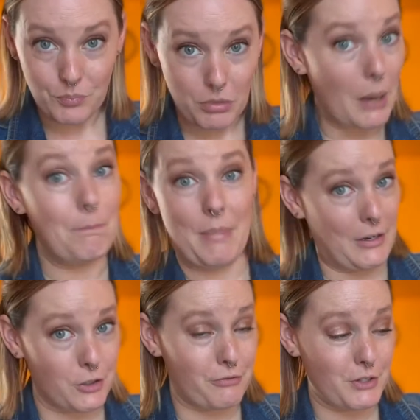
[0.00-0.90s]

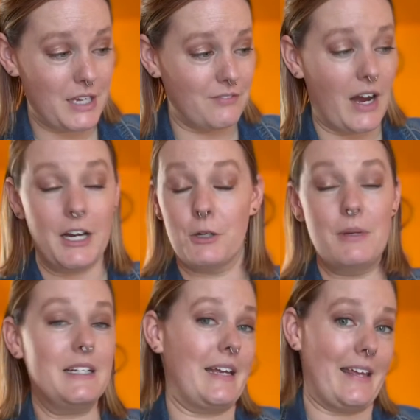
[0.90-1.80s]
better for the
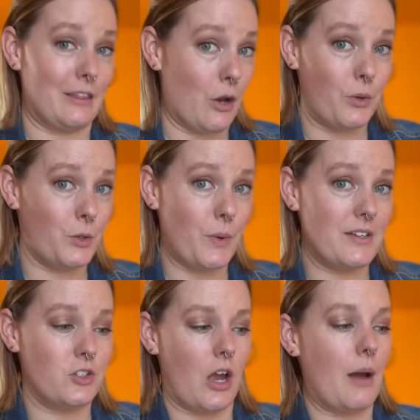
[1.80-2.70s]
environment, a lower
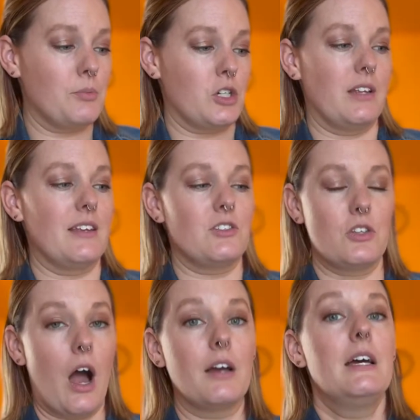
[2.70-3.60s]
waste option that's
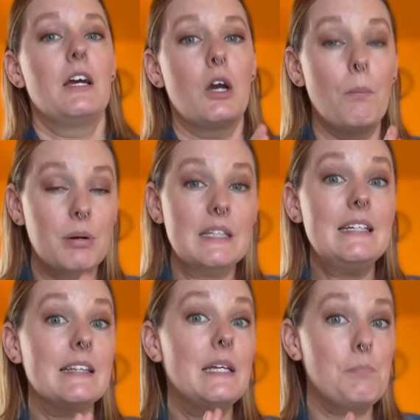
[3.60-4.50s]
not
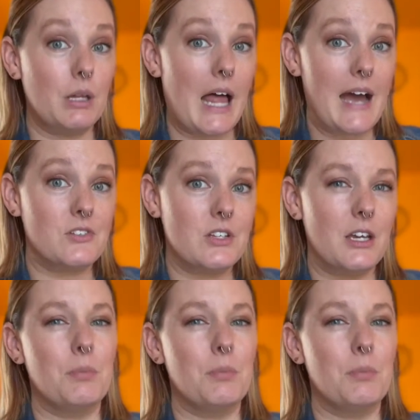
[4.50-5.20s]
completely plastic,